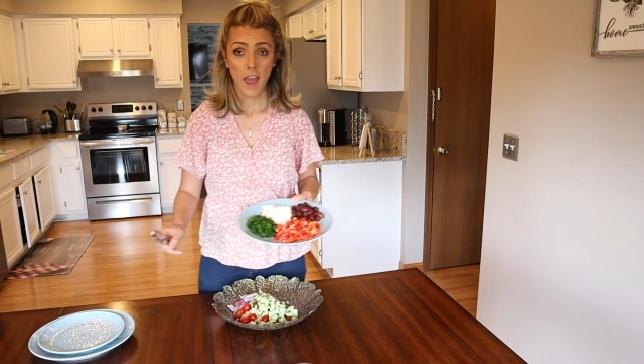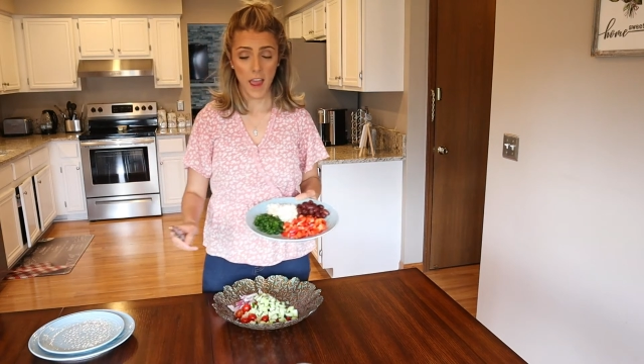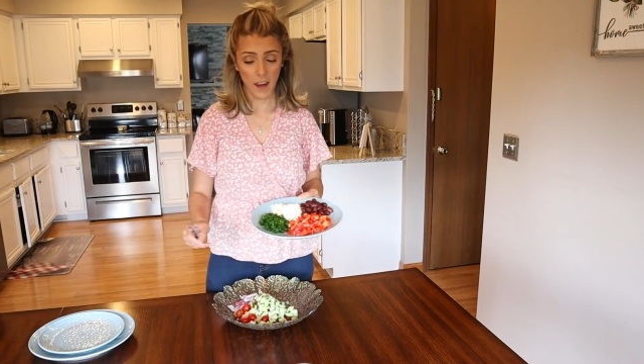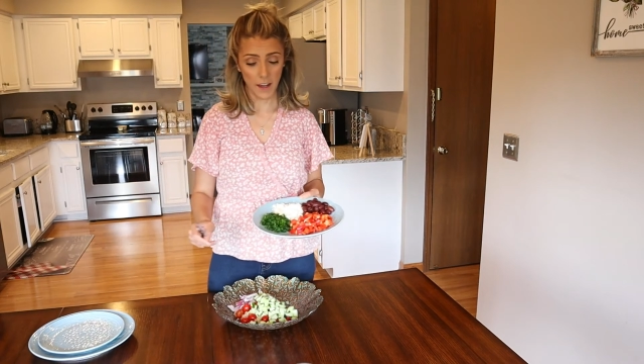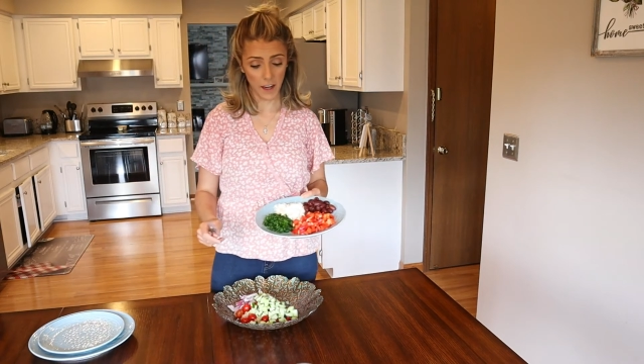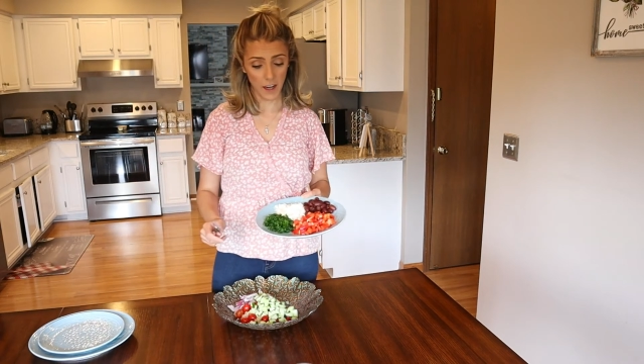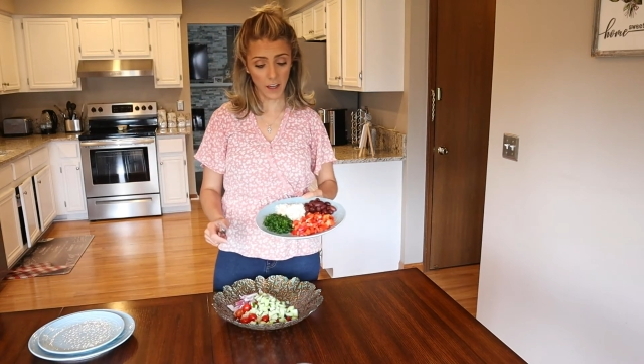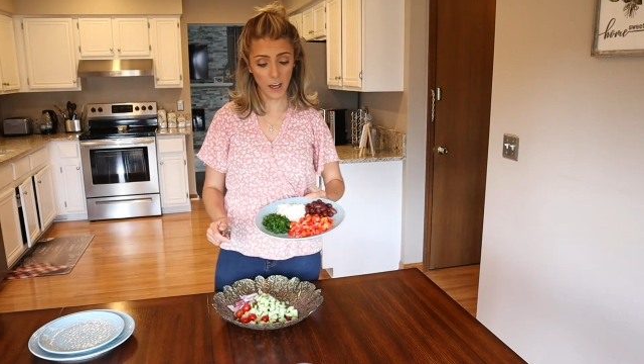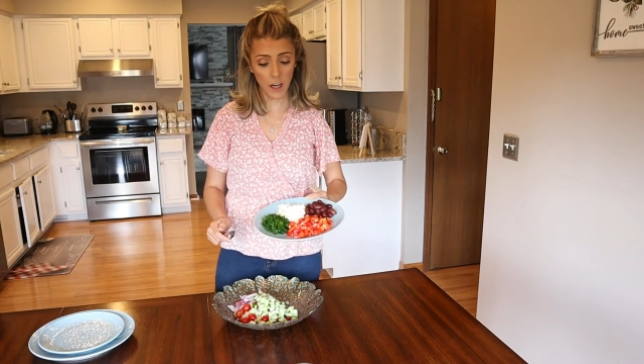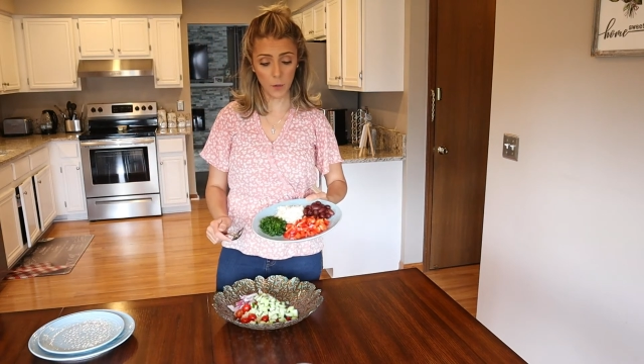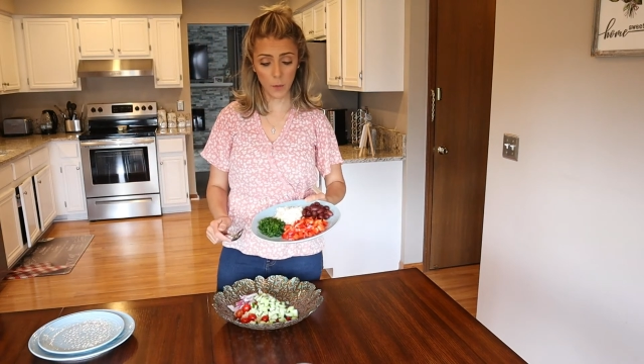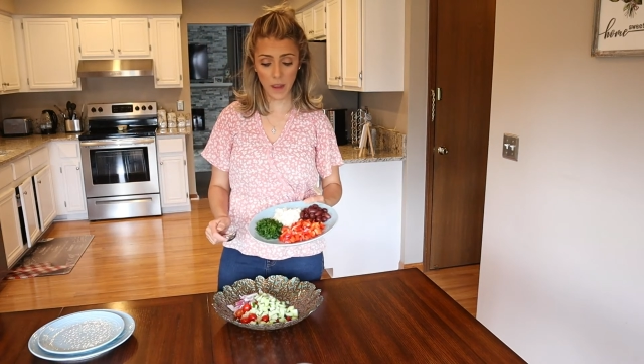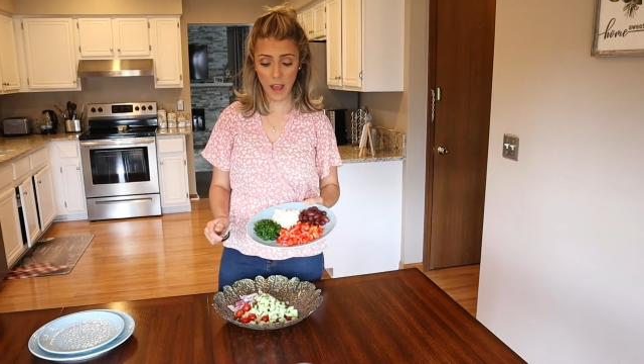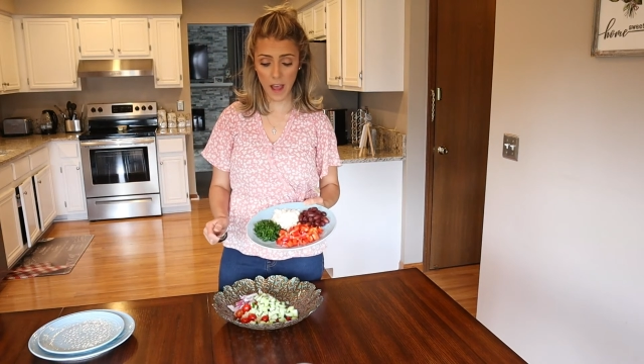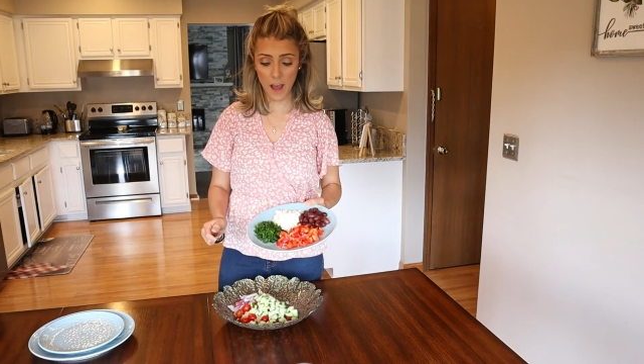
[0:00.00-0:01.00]
And in here
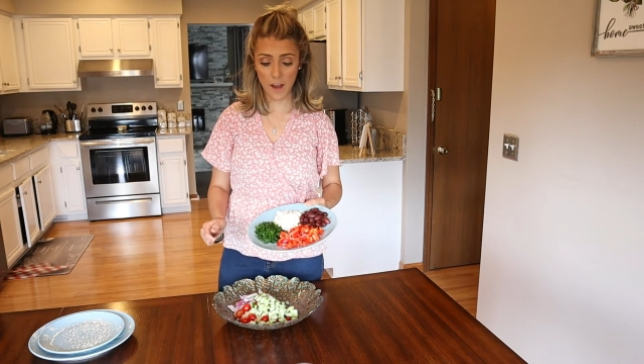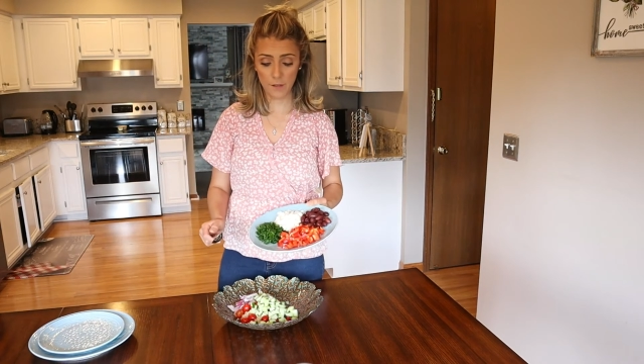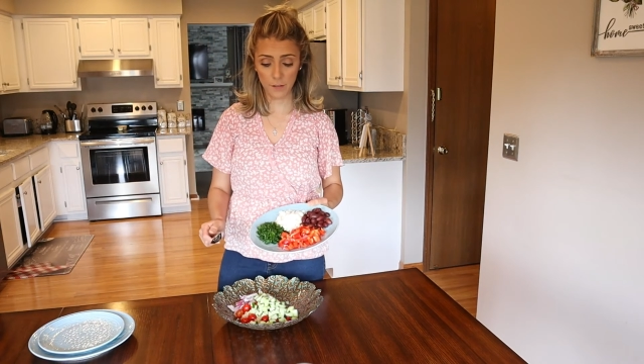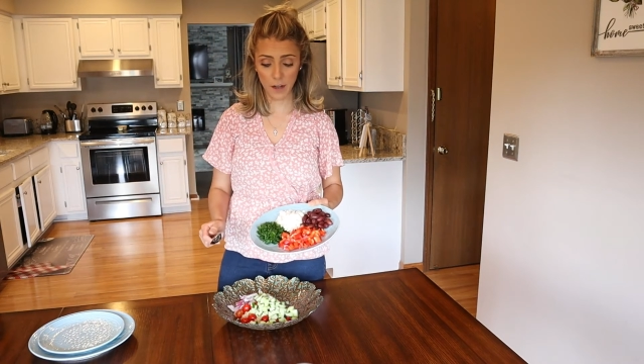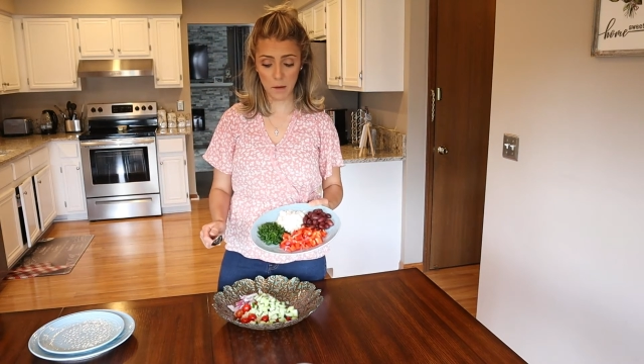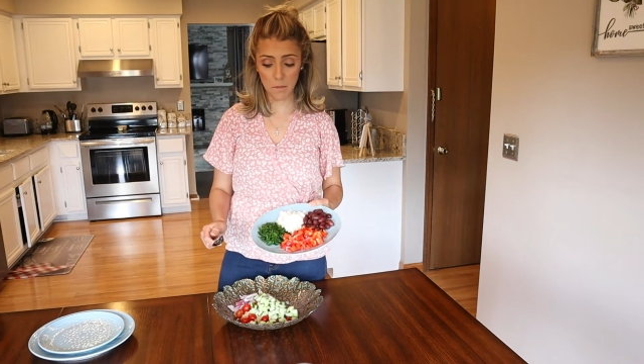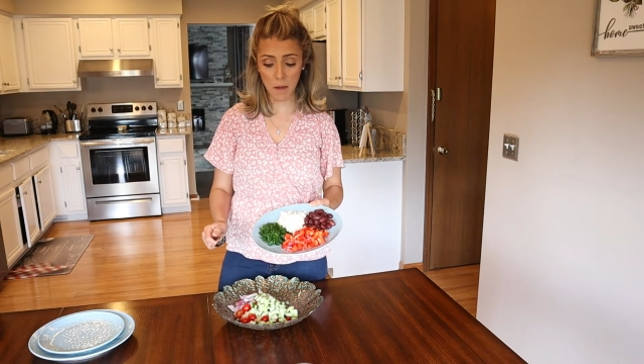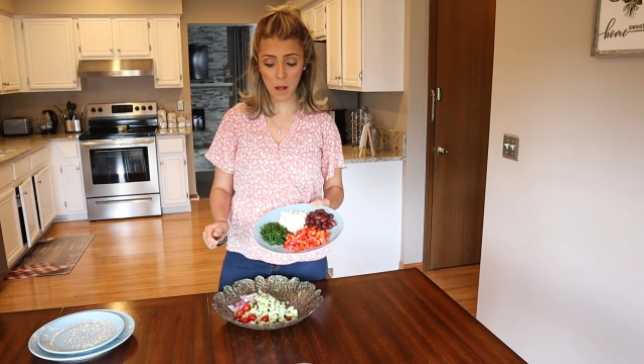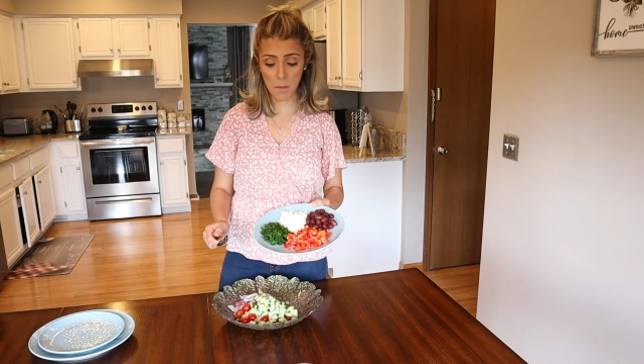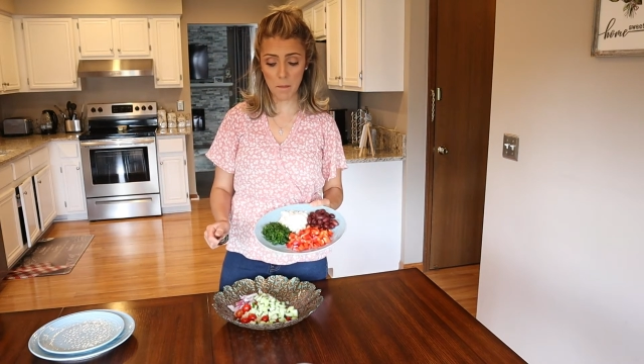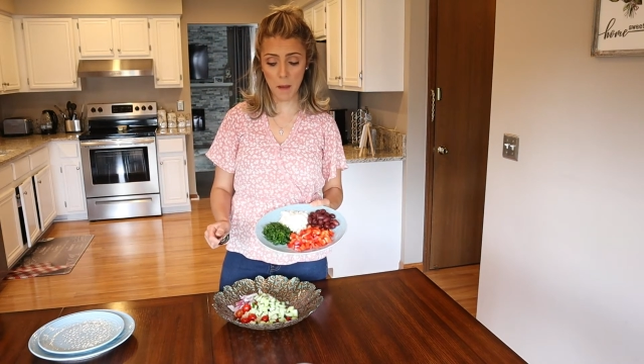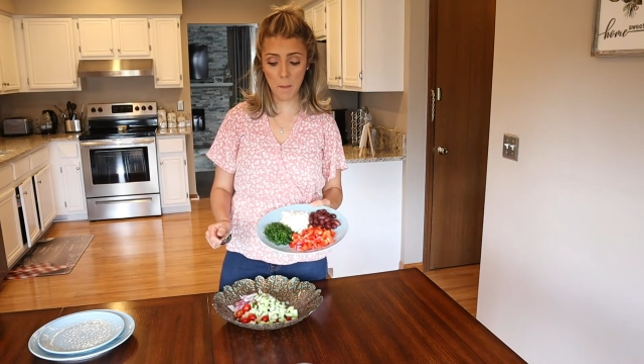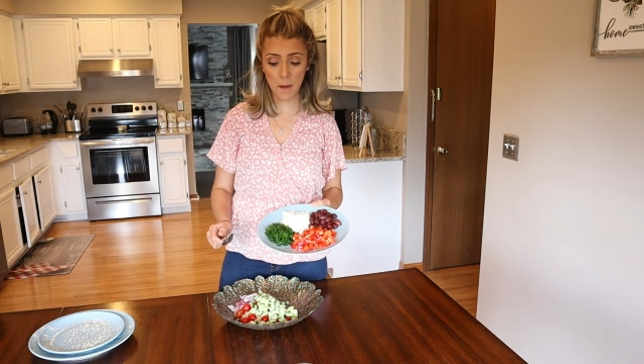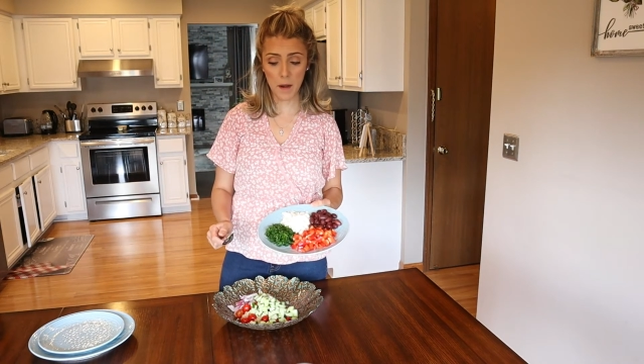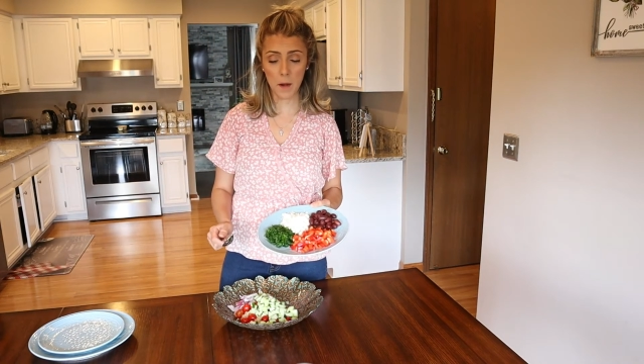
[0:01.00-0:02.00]
we have red bell
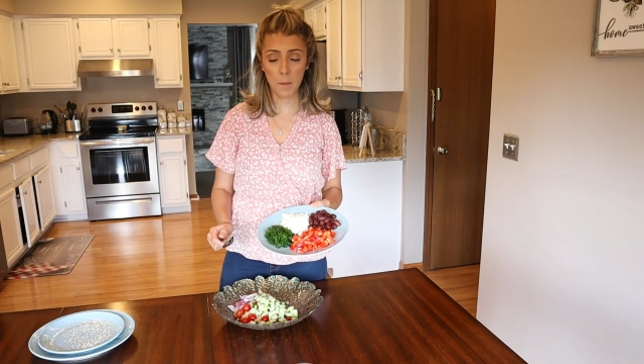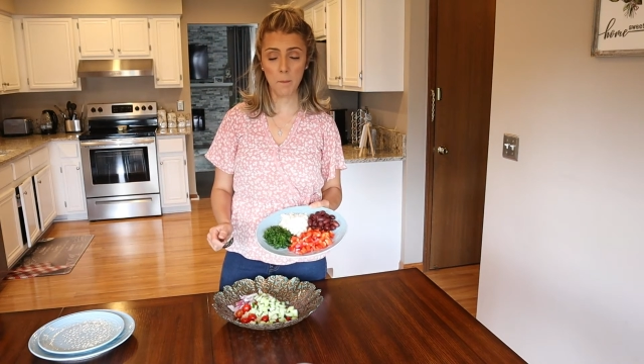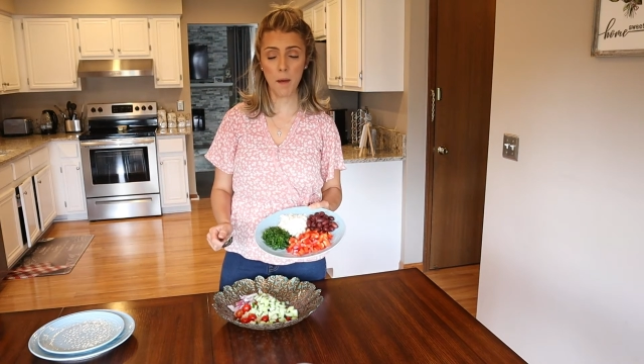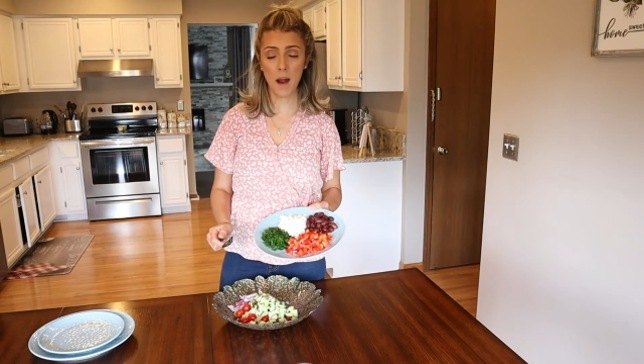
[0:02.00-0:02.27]
pepper,